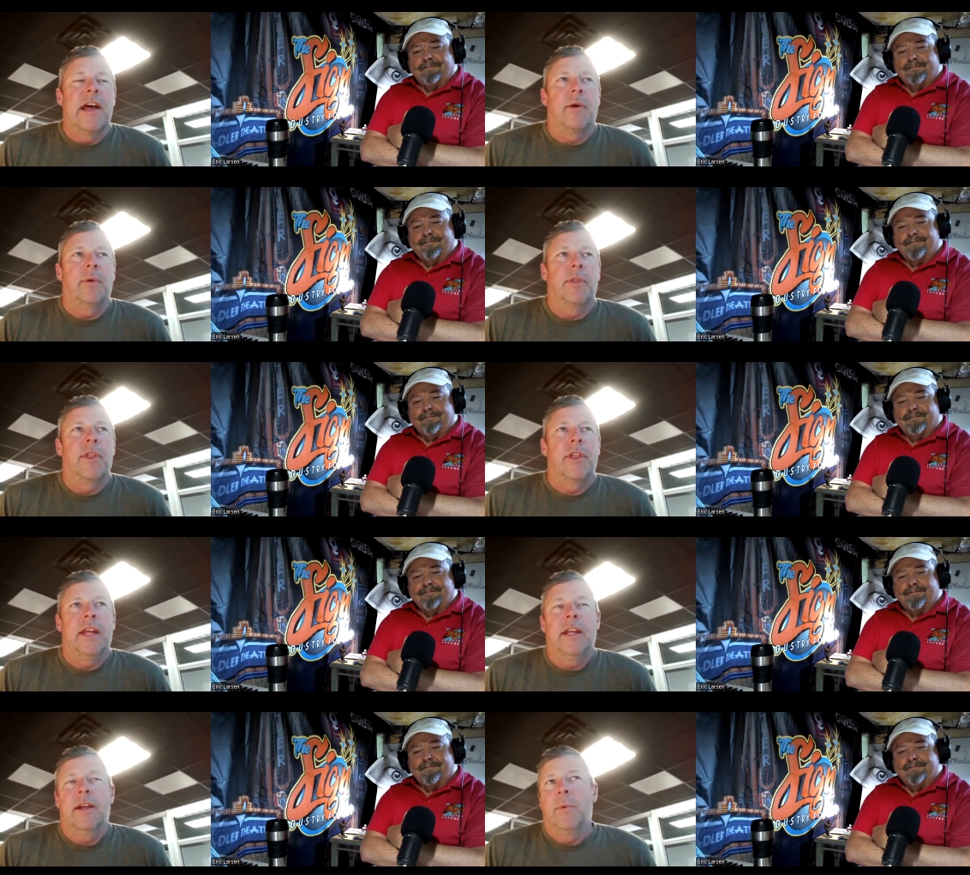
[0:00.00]
Speaker 1: now
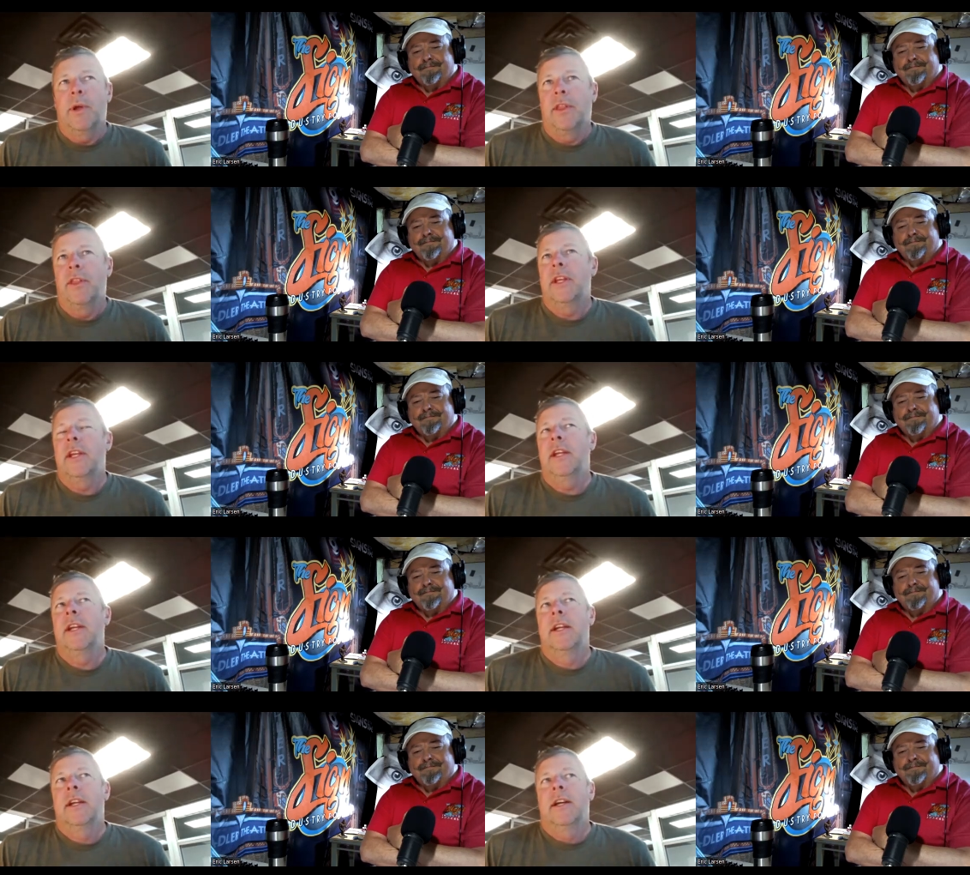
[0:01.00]
thinking with
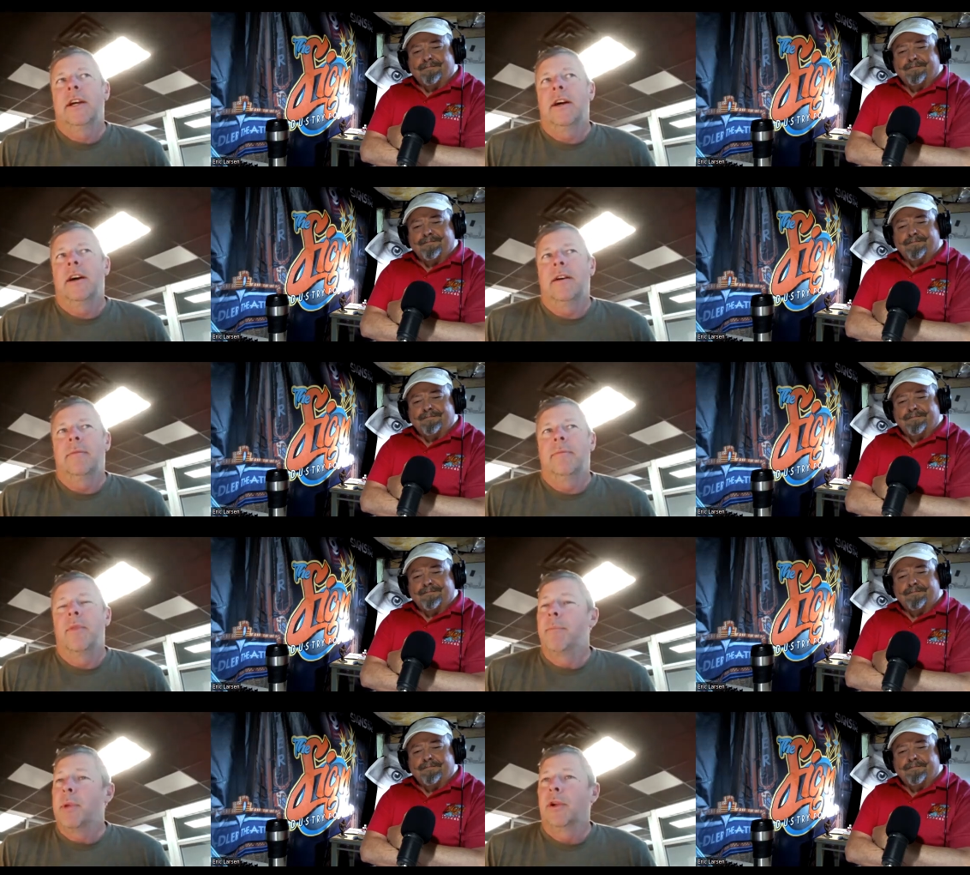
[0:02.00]
the um,
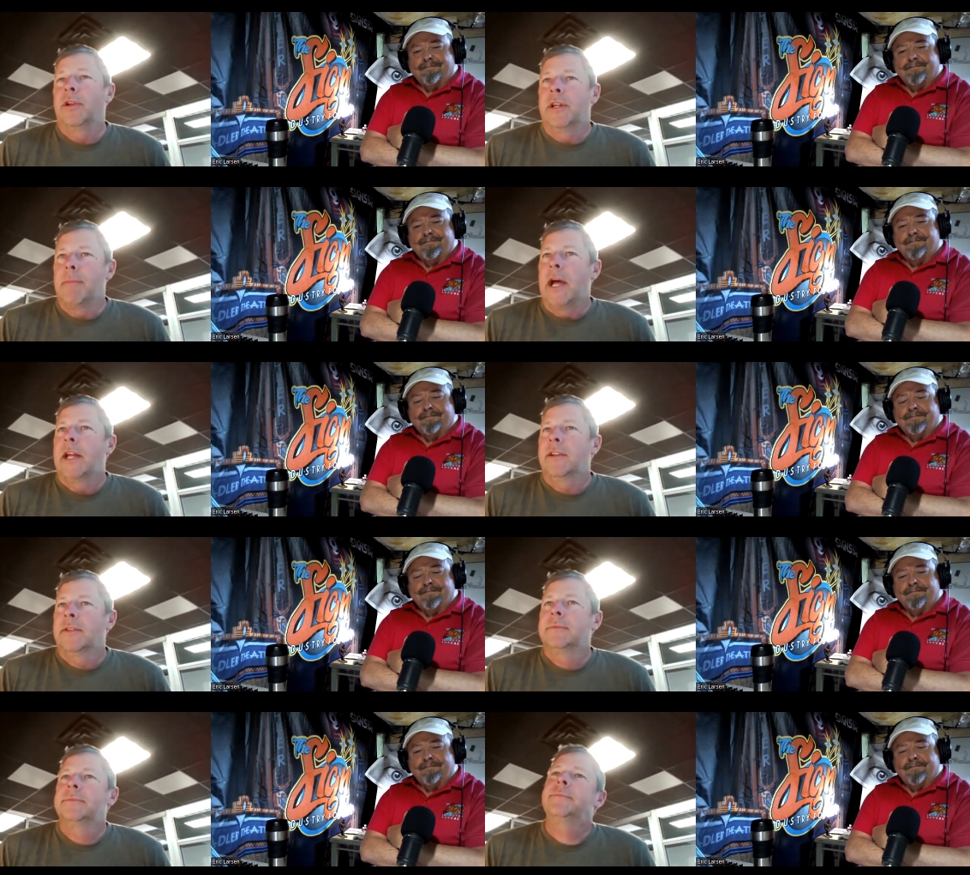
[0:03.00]
the build in mind.
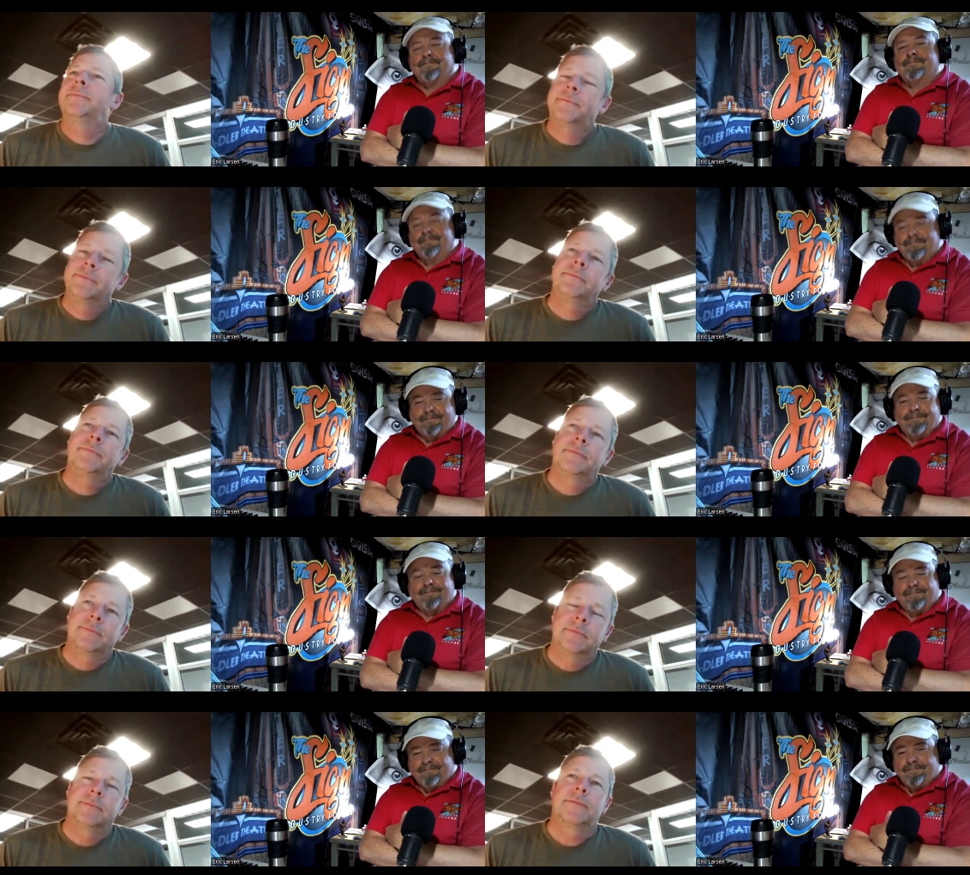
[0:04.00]
Speaker 2: Mm-hmm.
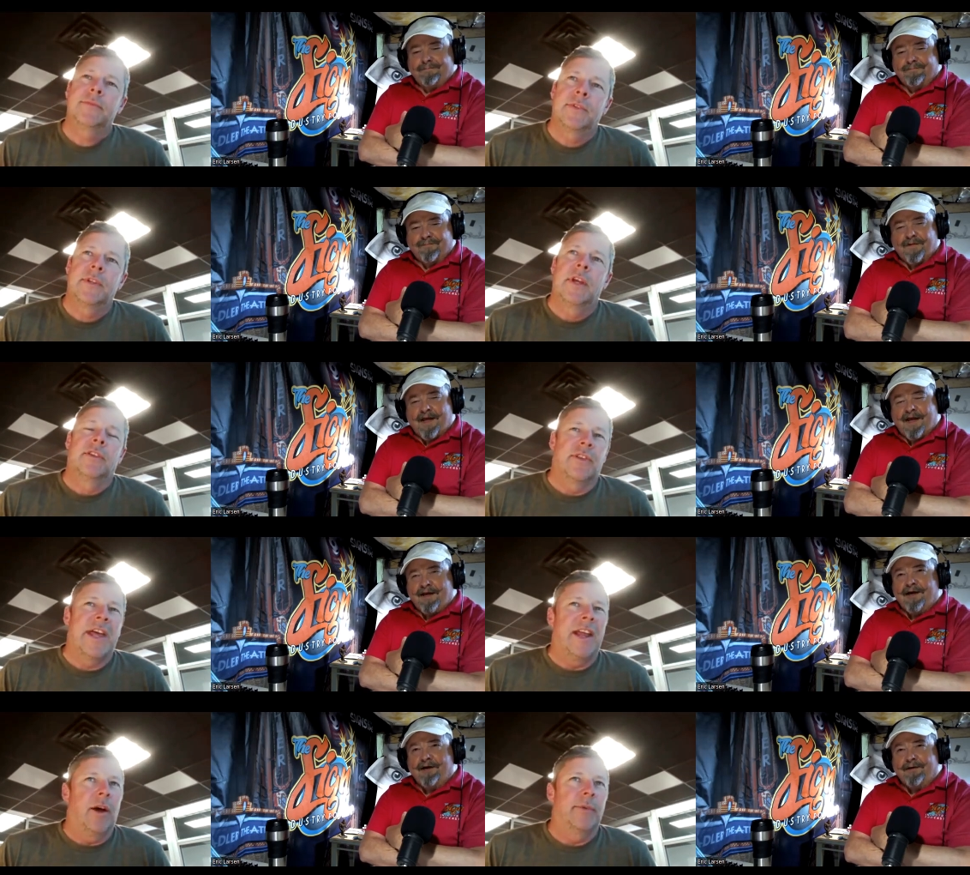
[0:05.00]
Yeah,
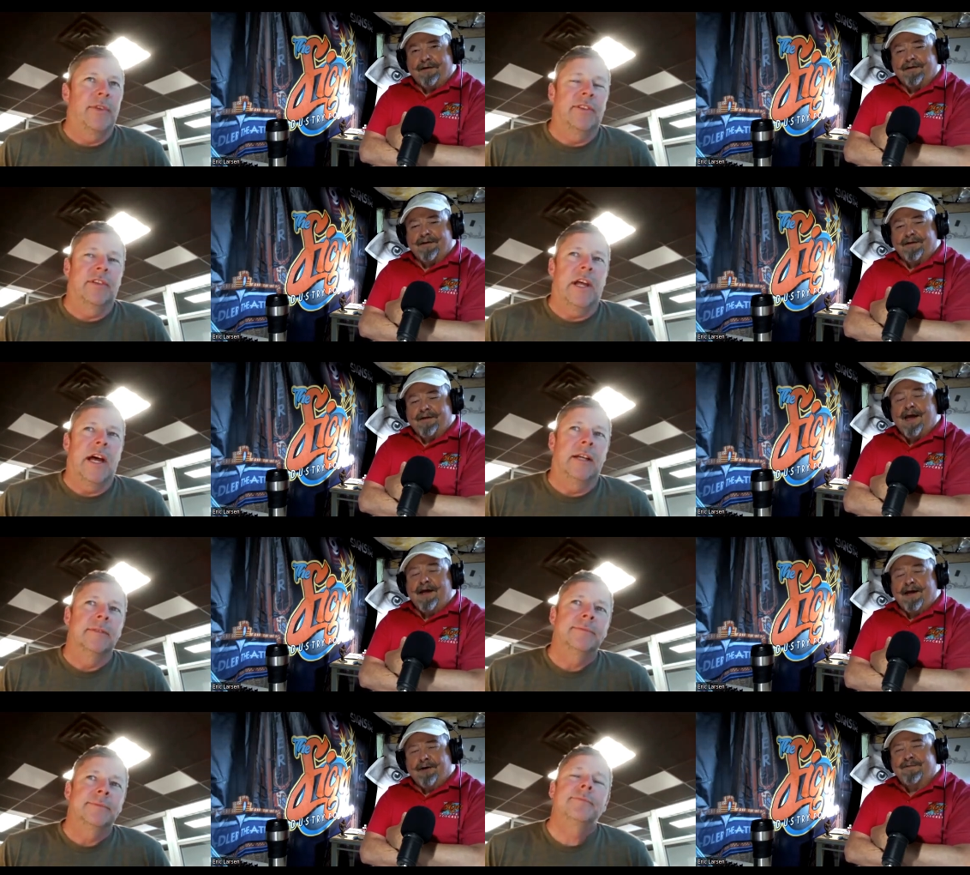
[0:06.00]
so that helps. helps
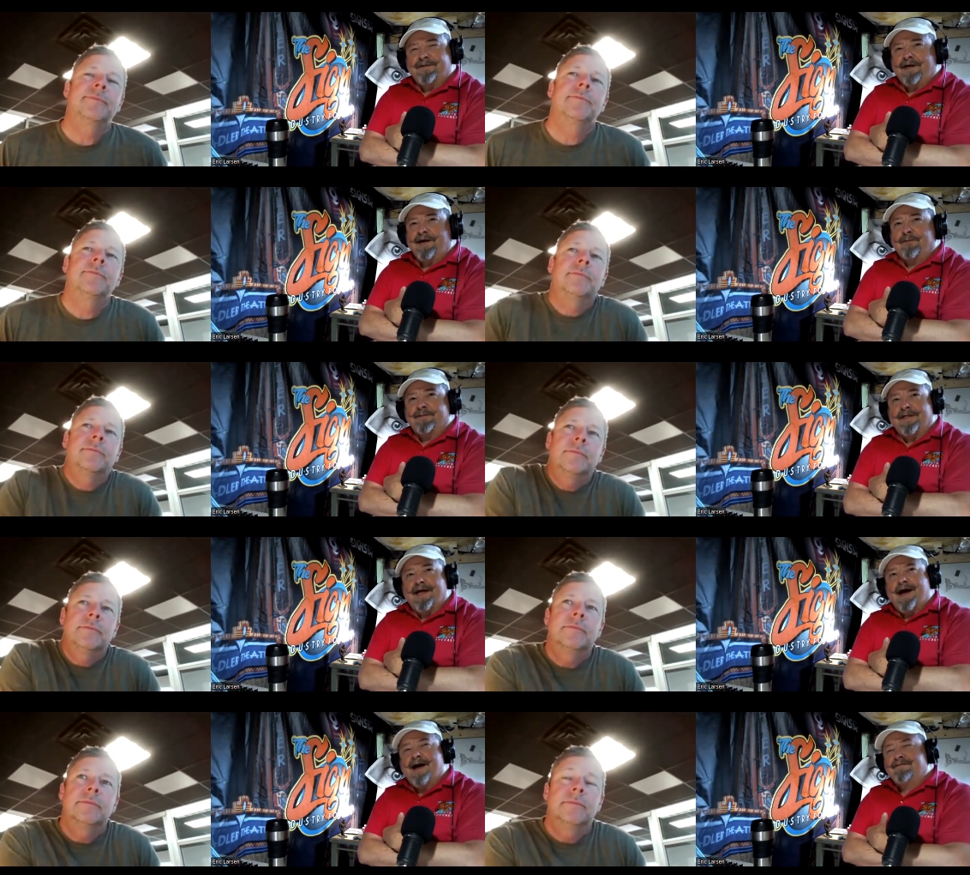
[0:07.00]
yeah, it helps. It helps
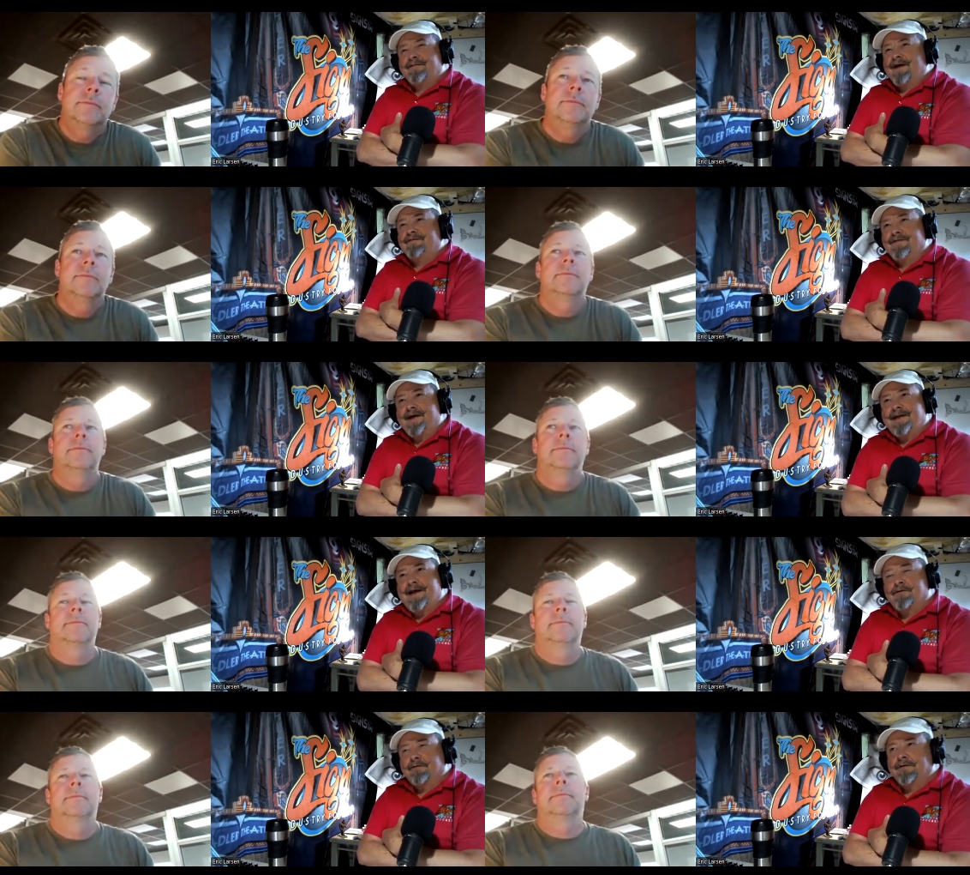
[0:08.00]
a lot. I I
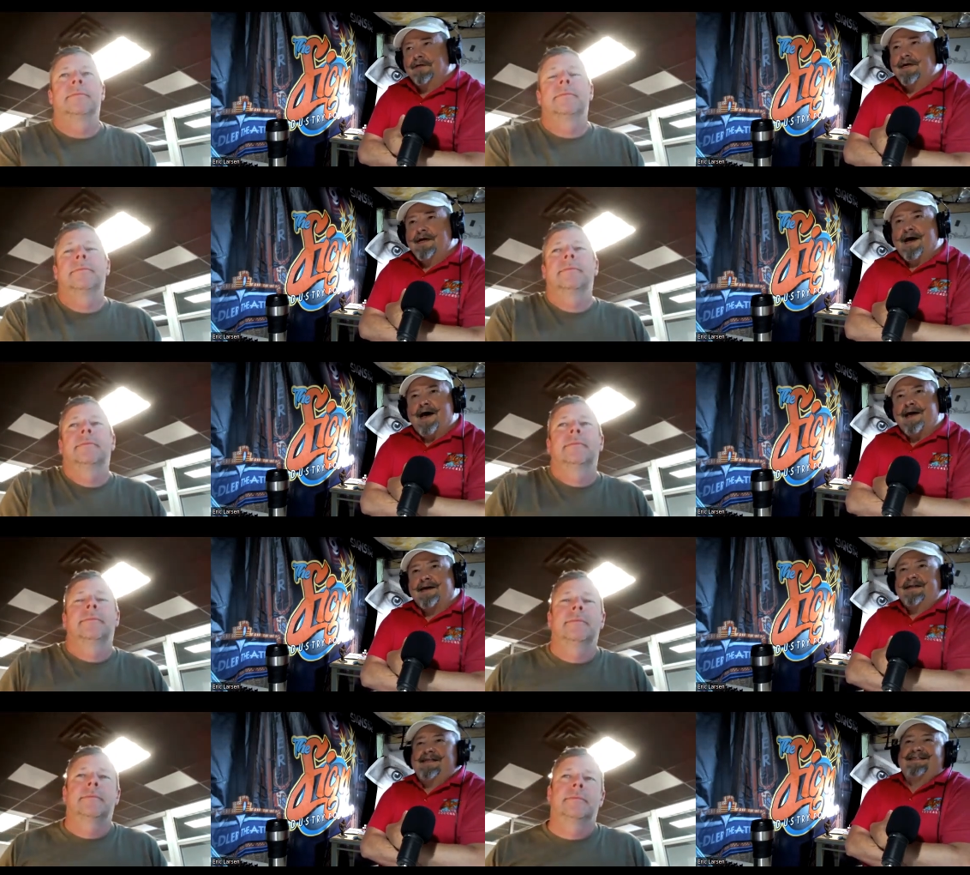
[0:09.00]
find out I can